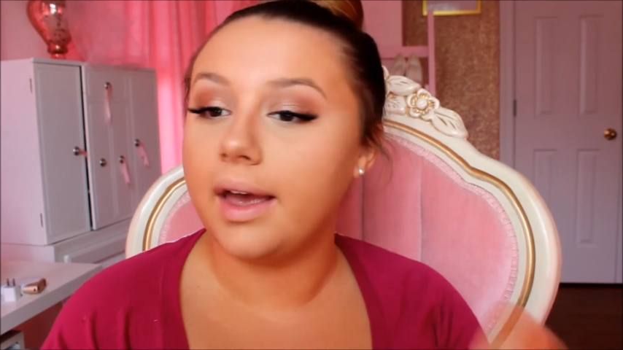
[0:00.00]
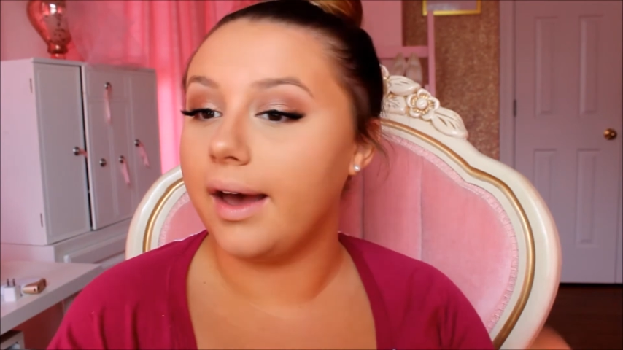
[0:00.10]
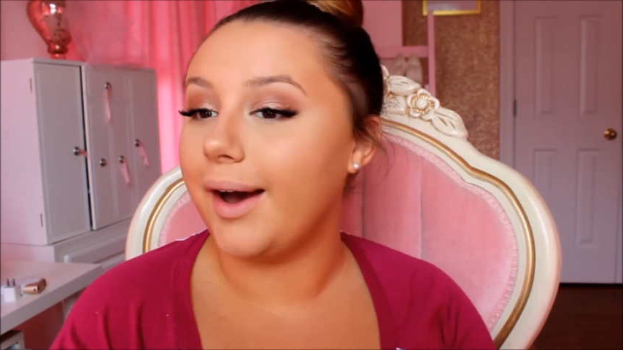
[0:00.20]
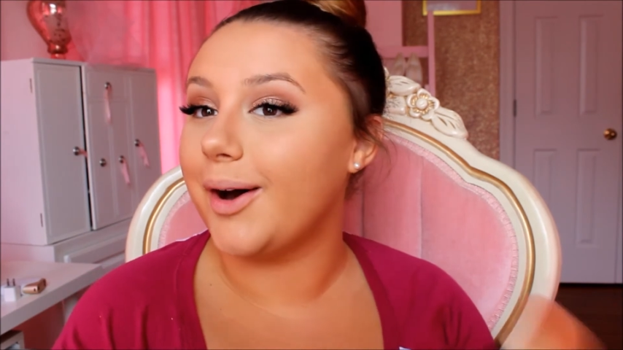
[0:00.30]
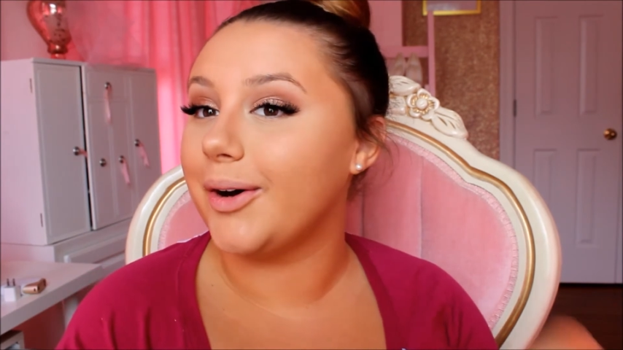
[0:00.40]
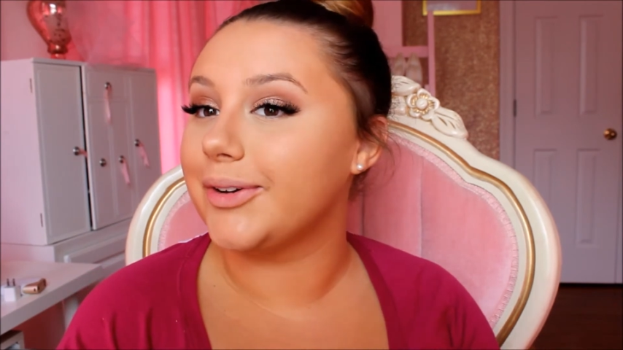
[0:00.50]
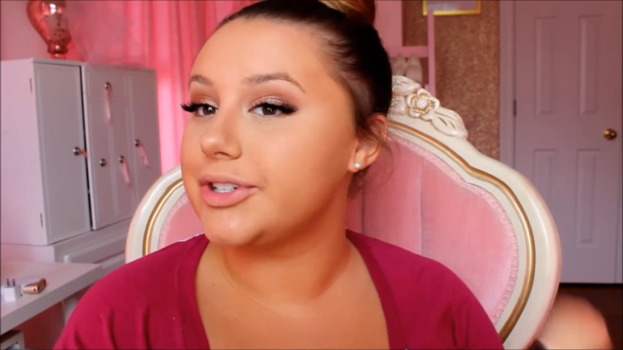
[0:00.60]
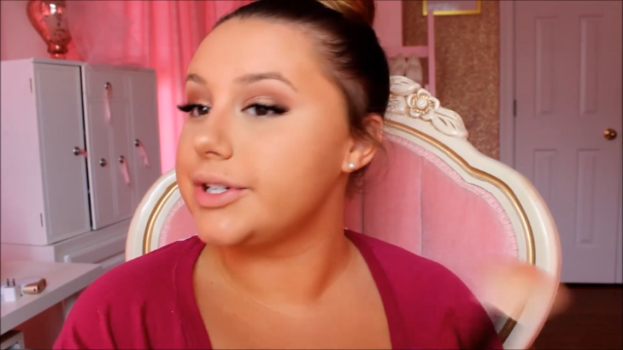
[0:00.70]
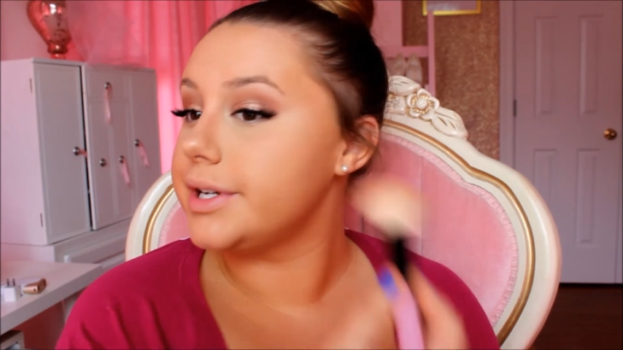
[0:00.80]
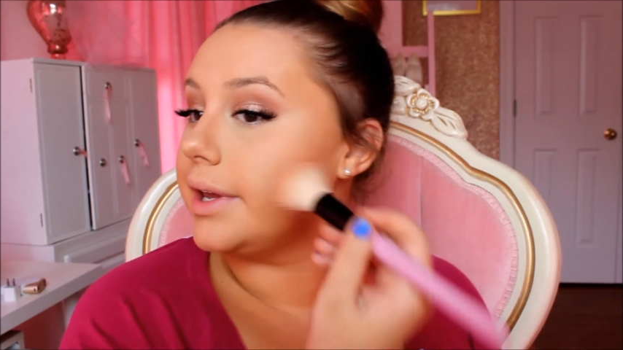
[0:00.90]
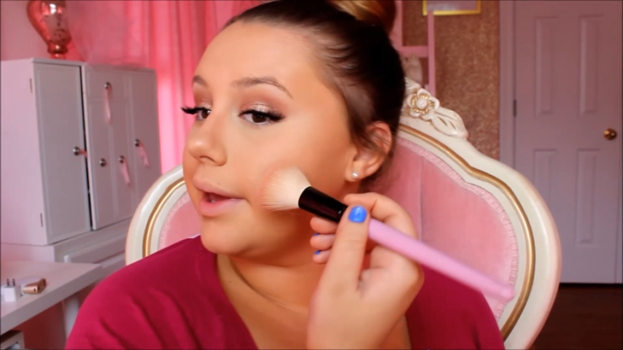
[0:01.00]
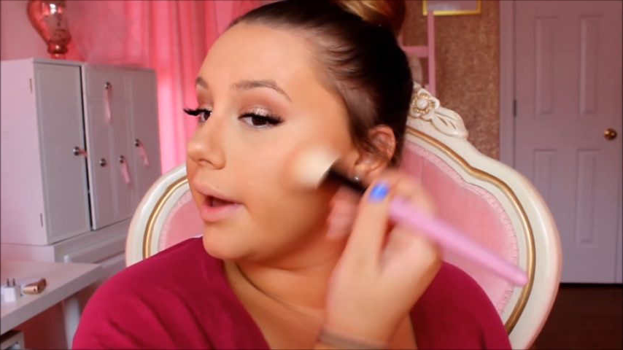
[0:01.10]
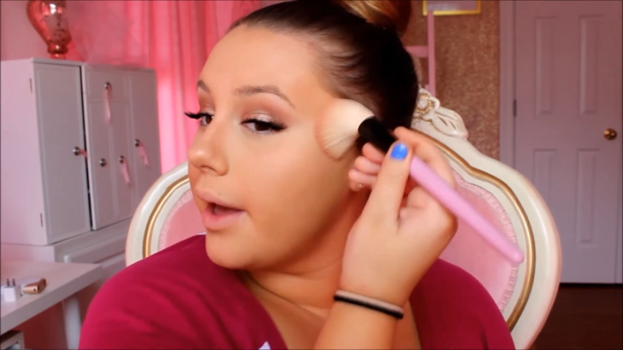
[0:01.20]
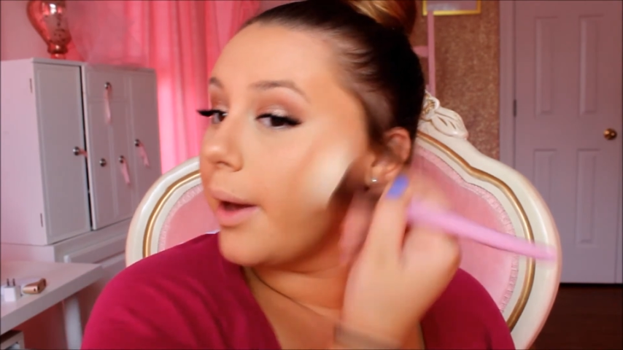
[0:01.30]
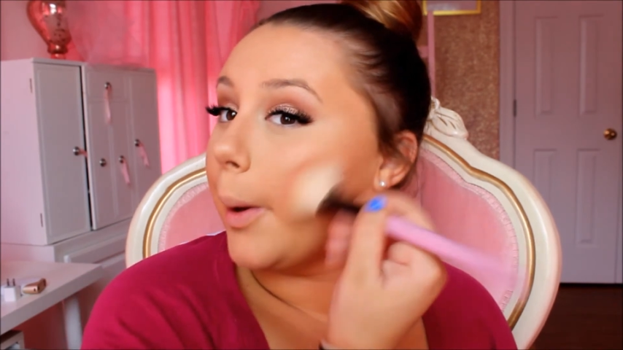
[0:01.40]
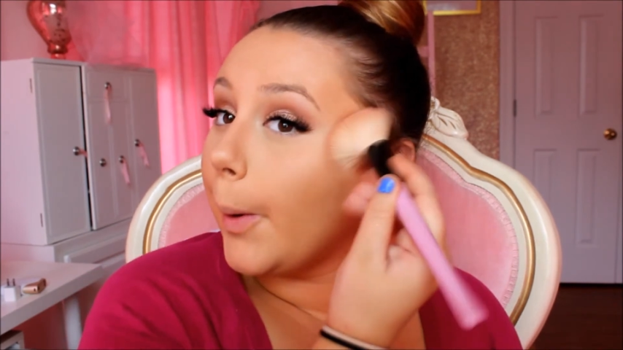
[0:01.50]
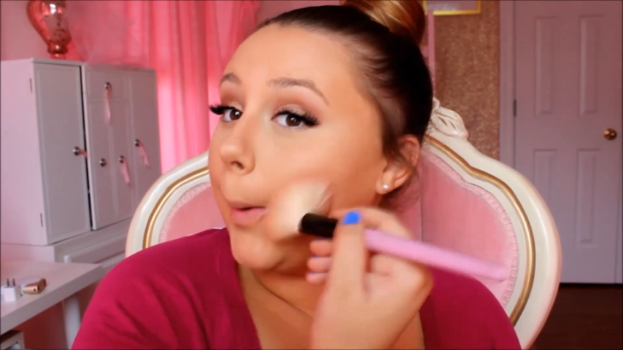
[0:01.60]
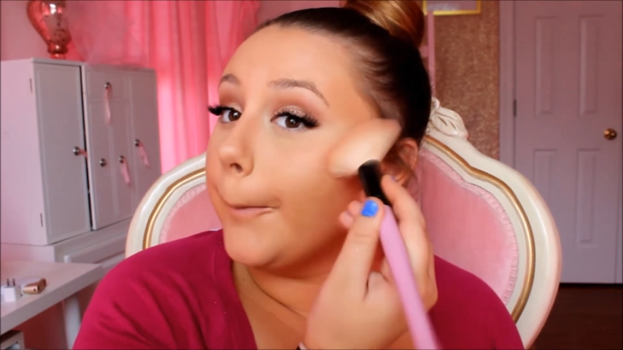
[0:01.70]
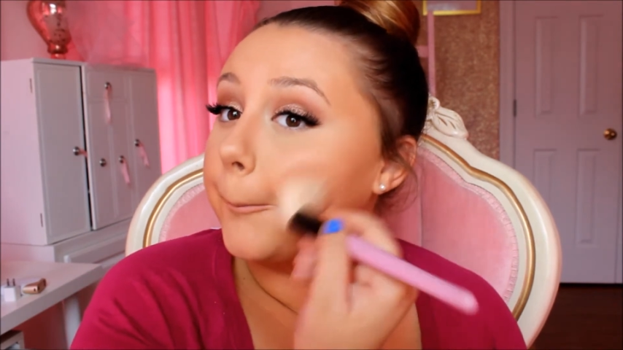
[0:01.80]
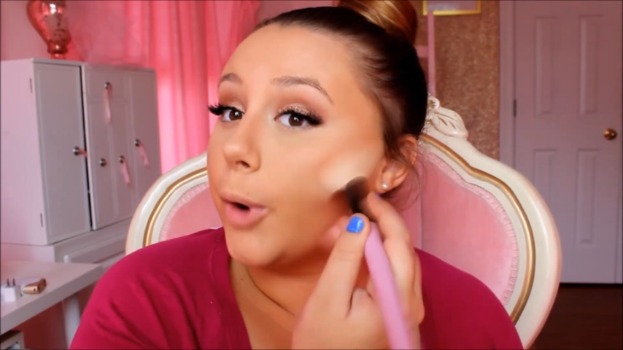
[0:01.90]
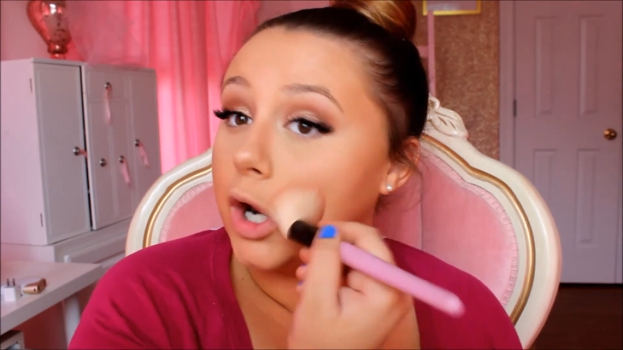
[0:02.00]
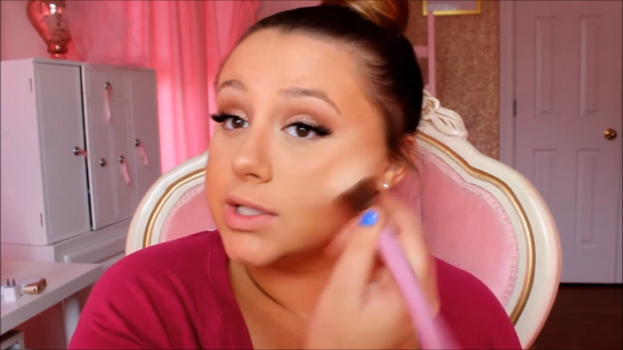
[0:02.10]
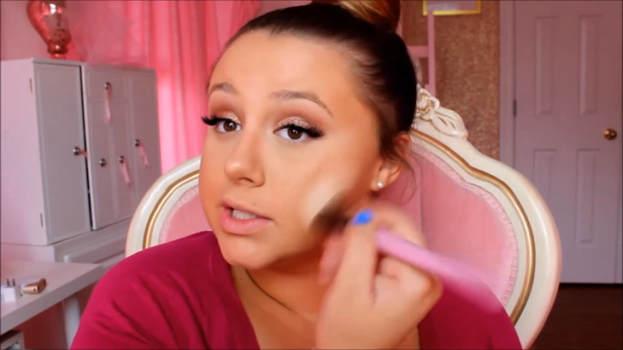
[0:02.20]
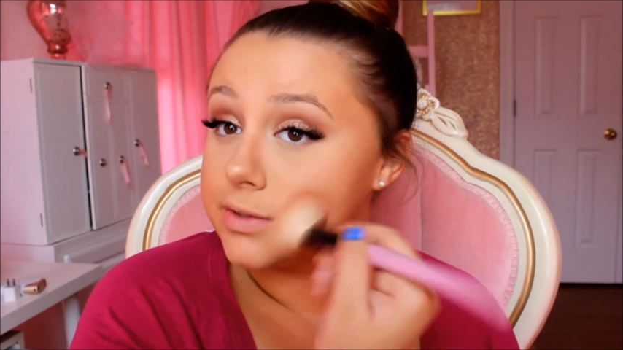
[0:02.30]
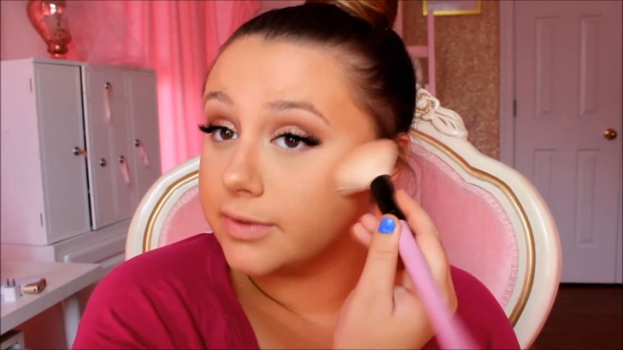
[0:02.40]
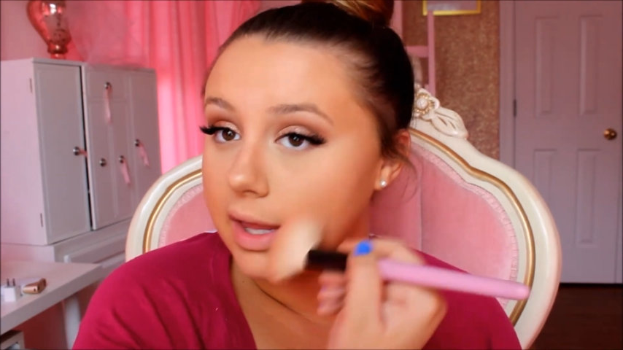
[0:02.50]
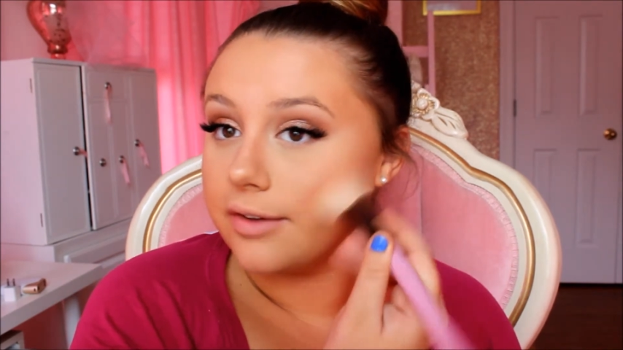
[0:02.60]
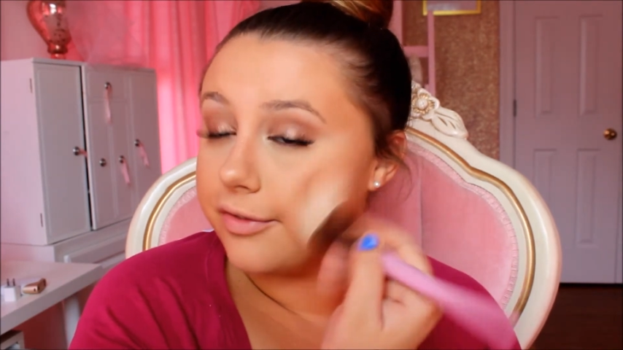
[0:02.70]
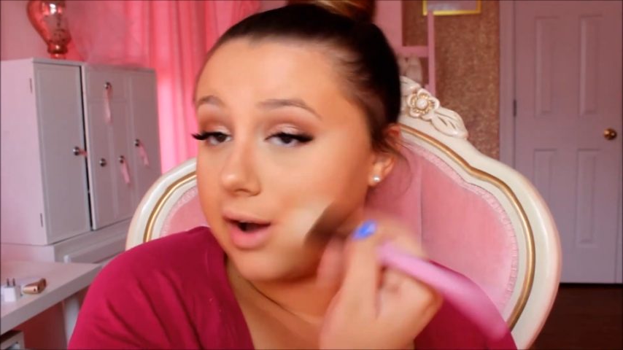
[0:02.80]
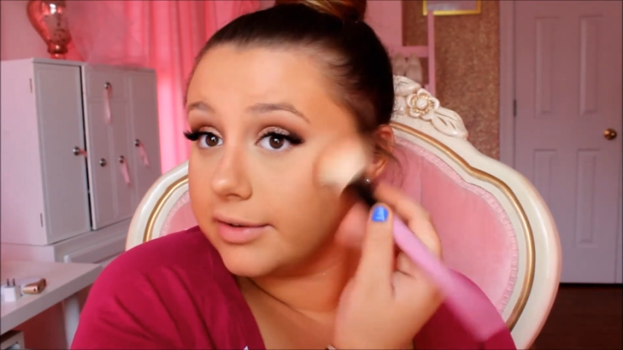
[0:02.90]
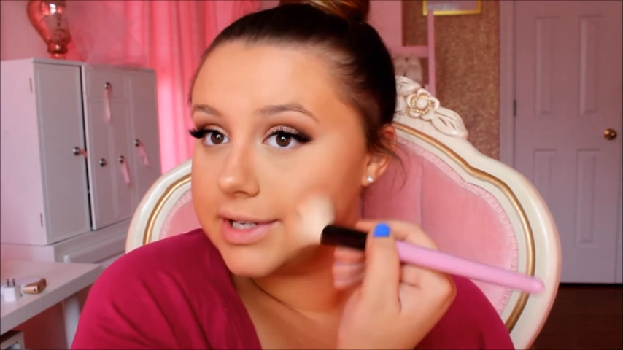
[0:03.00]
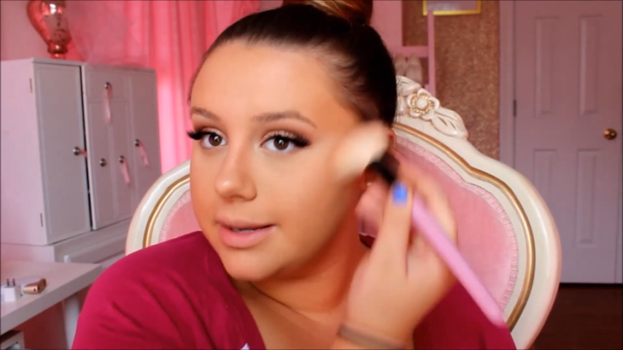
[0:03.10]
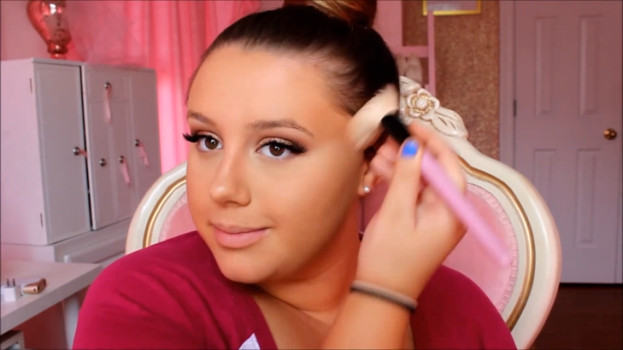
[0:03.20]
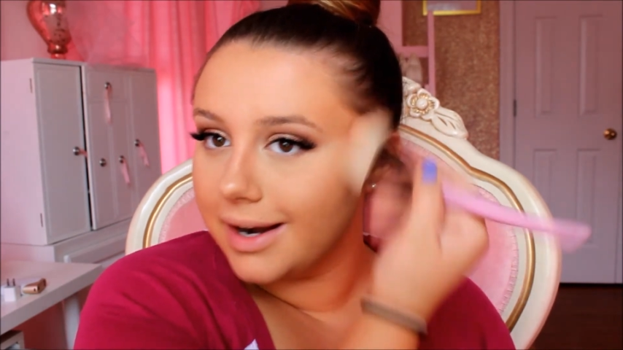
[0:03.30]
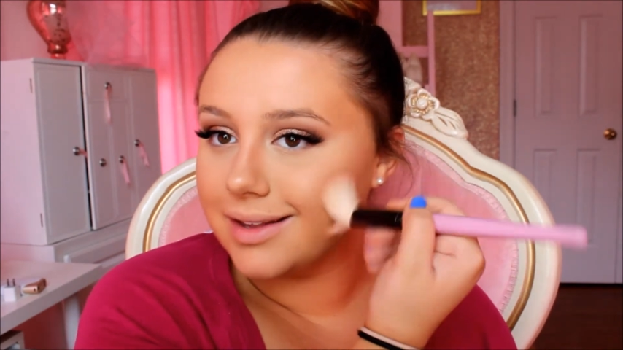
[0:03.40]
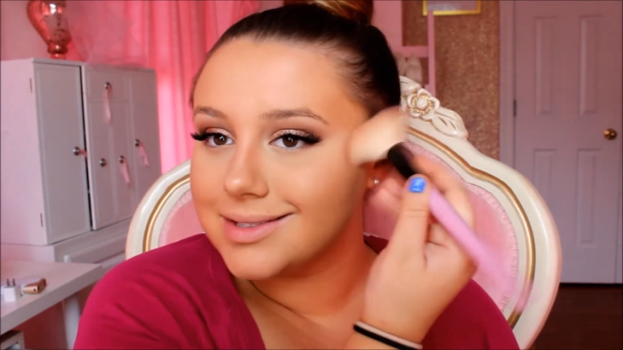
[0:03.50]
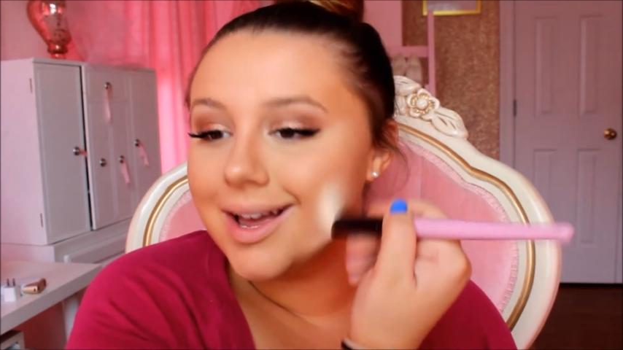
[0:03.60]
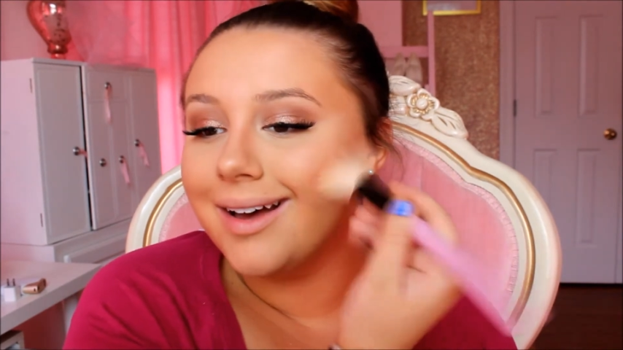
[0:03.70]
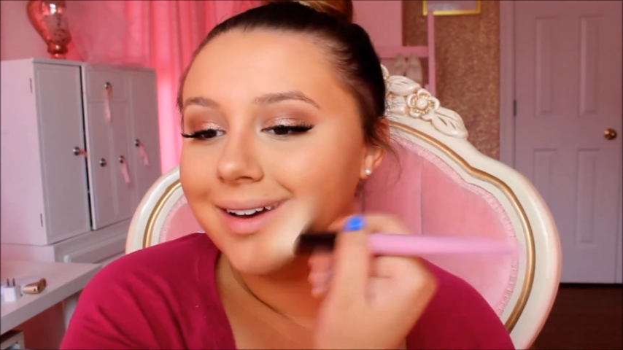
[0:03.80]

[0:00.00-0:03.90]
how she bronzes for like 5 or 10 minutes.